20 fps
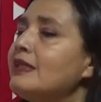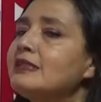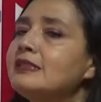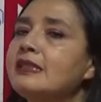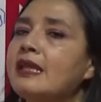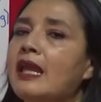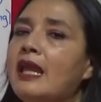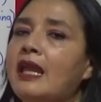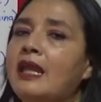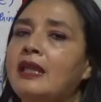
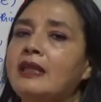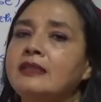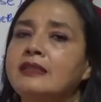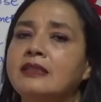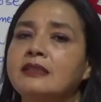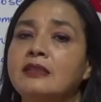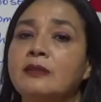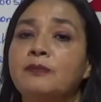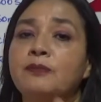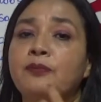say
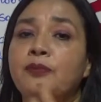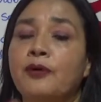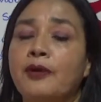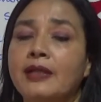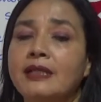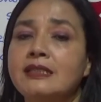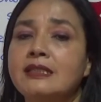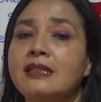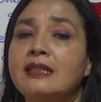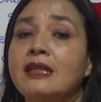that the
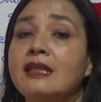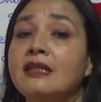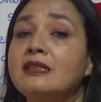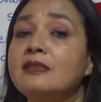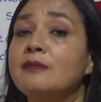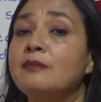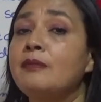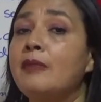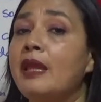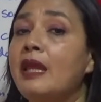
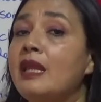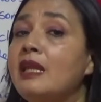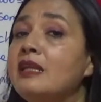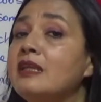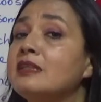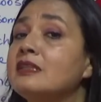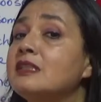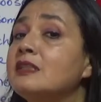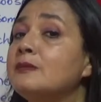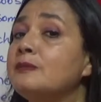president made
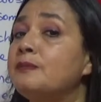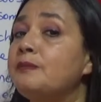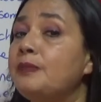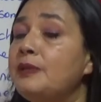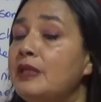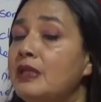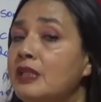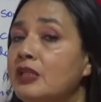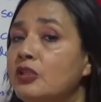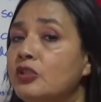a
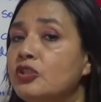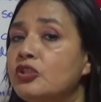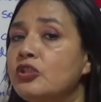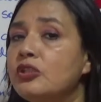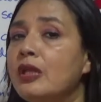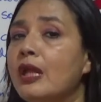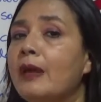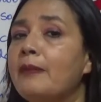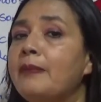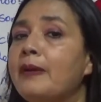speech
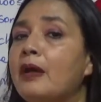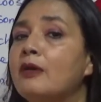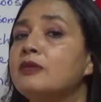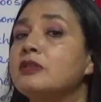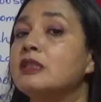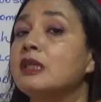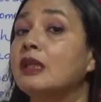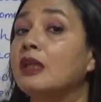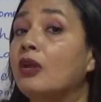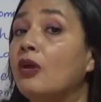about
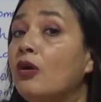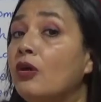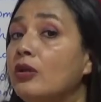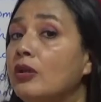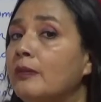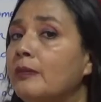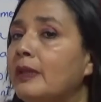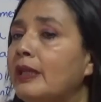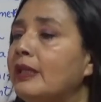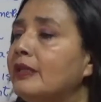
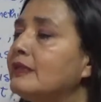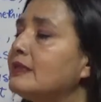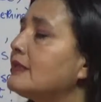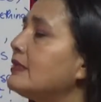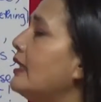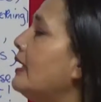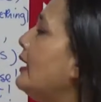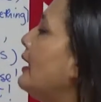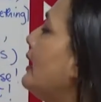economics,